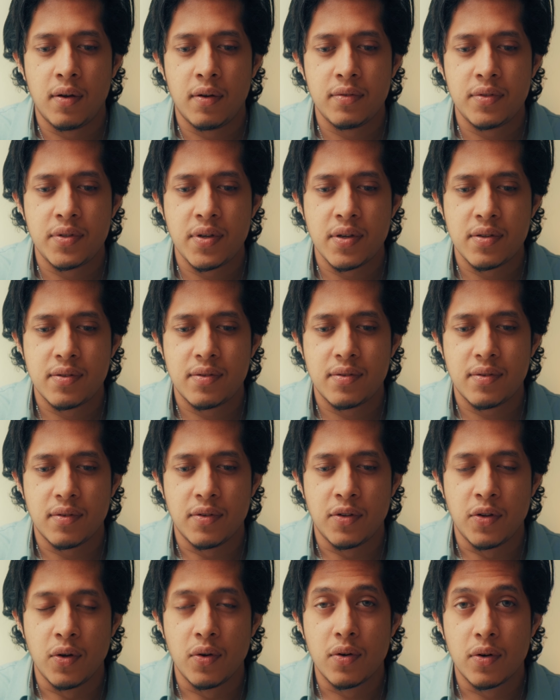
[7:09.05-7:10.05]
just
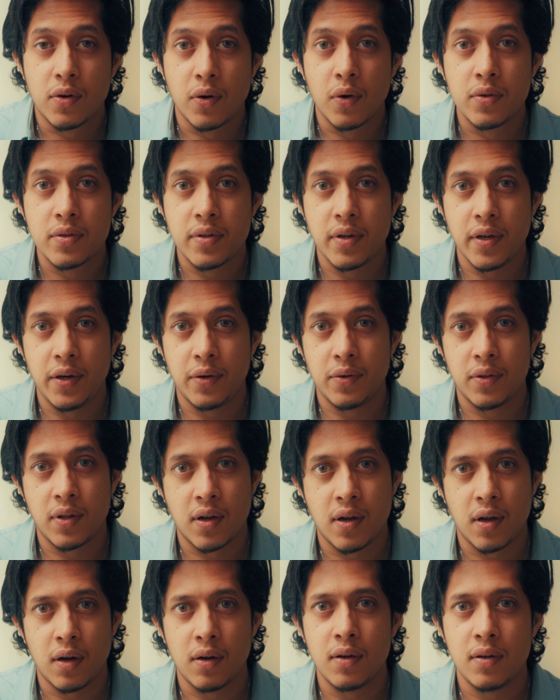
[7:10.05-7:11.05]
look closely to the
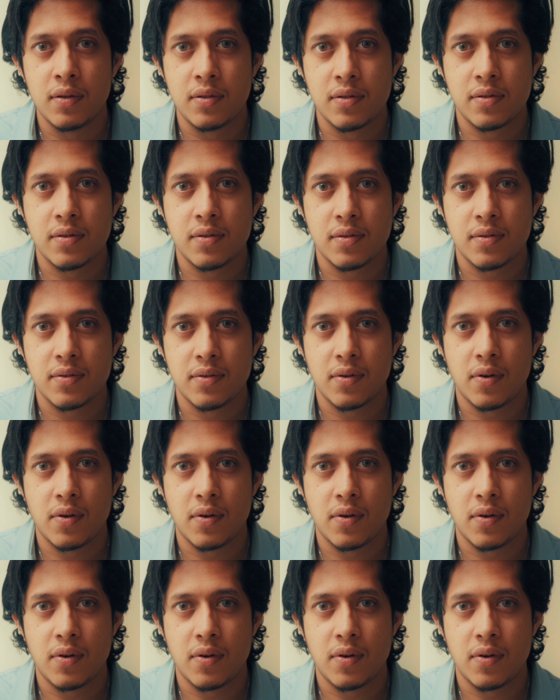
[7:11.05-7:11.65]
colors,